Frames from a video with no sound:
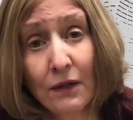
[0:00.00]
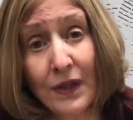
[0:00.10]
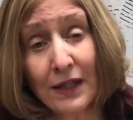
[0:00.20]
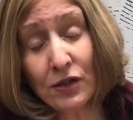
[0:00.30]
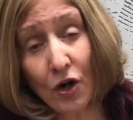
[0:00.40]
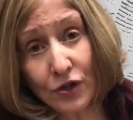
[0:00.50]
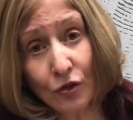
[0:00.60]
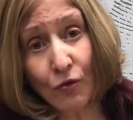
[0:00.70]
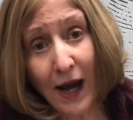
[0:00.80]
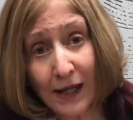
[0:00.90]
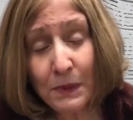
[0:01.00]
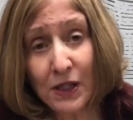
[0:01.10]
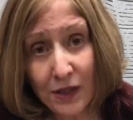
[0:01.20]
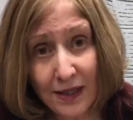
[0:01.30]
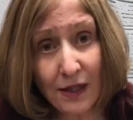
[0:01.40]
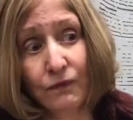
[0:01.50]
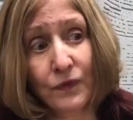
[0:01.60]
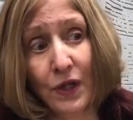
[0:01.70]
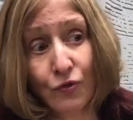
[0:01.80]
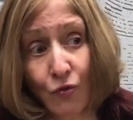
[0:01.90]
They start to crack because they're,
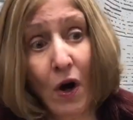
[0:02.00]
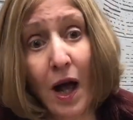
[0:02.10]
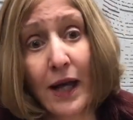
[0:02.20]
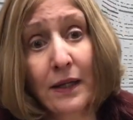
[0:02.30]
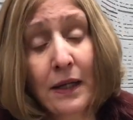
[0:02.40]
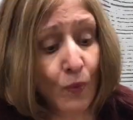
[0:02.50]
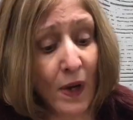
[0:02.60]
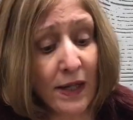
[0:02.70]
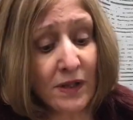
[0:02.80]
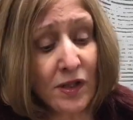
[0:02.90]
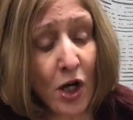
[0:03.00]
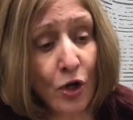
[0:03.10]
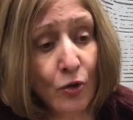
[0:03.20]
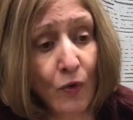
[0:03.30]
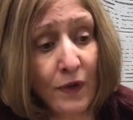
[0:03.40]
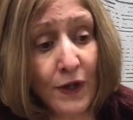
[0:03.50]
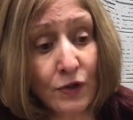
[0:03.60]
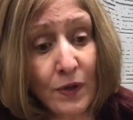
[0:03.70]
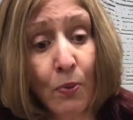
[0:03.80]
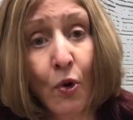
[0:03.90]
they're dry. And so
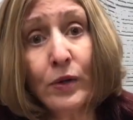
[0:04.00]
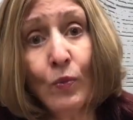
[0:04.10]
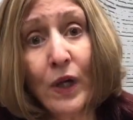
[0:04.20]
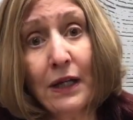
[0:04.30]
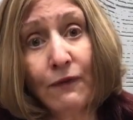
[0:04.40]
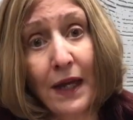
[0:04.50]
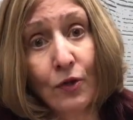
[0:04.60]
there's a point when if they